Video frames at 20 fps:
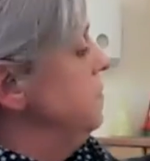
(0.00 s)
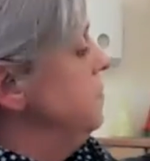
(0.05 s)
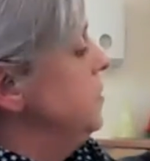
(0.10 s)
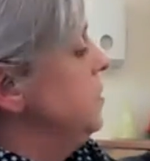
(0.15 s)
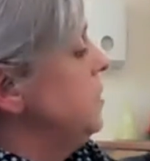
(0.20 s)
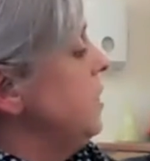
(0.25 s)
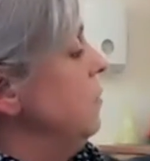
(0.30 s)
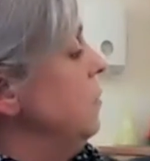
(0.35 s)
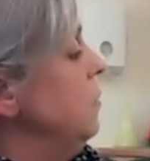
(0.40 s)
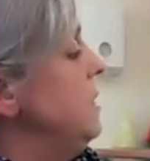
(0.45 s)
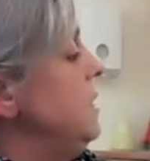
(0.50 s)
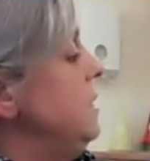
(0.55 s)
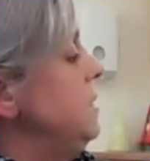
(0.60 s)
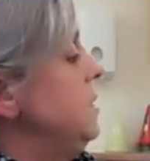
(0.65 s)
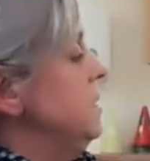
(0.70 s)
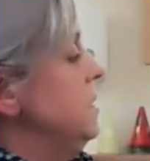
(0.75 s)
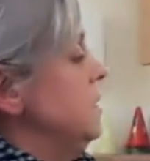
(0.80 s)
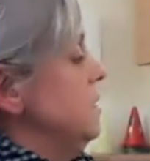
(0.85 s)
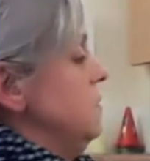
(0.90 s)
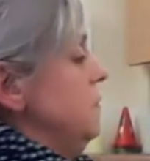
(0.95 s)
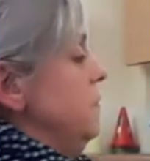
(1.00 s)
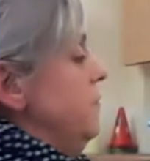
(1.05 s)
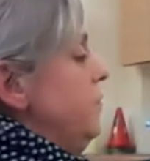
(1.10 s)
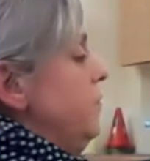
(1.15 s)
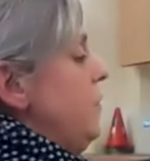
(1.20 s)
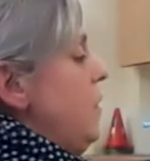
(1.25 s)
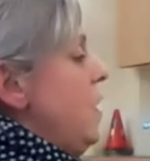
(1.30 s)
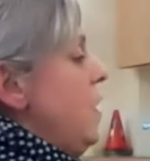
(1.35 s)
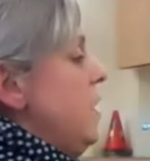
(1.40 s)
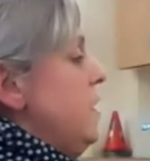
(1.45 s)
So we need to do
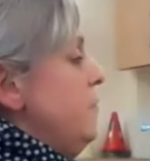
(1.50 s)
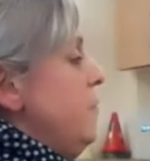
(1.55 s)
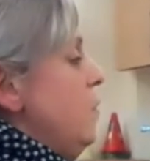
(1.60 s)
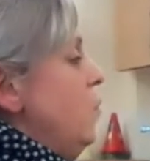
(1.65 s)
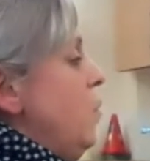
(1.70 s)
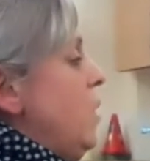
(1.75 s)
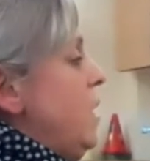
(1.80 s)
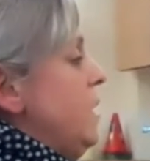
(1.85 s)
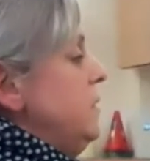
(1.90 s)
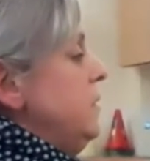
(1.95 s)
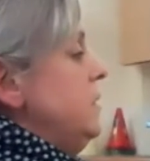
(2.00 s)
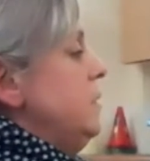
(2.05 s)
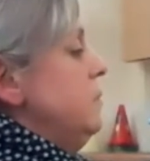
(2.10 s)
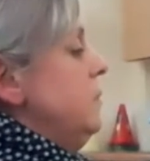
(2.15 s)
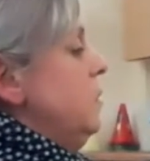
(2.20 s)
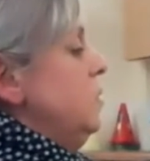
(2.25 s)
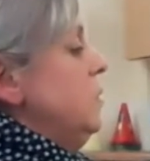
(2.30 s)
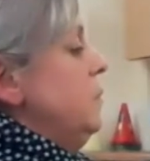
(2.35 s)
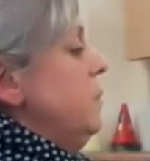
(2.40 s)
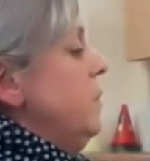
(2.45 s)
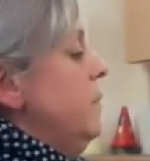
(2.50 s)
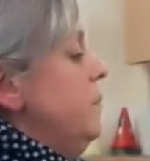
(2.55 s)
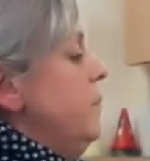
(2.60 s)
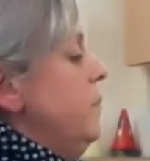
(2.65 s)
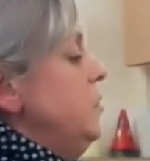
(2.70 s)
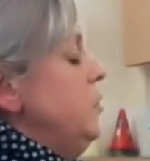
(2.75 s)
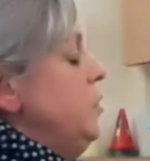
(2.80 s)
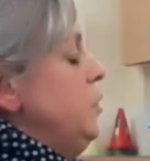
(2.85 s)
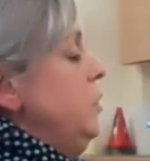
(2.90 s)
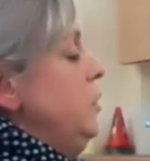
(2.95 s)
5 ones multiplied
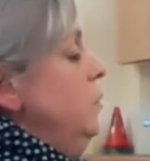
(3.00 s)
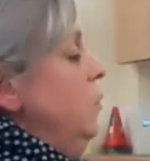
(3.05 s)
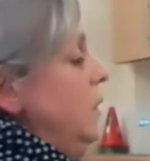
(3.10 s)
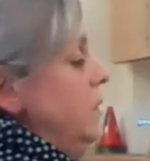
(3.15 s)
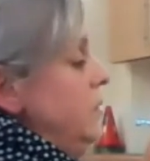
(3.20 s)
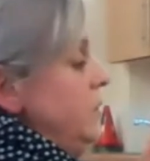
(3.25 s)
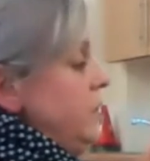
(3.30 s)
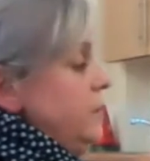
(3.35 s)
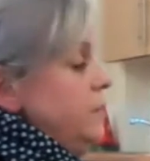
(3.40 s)
by 2 ones.